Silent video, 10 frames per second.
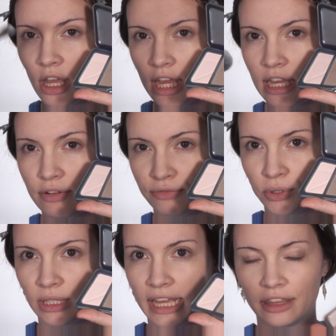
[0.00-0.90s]
a
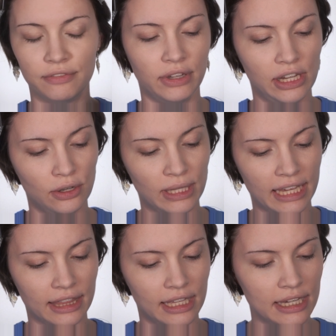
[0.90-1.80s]
full-length video
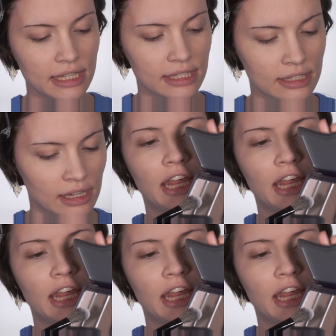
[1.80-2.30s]
like this.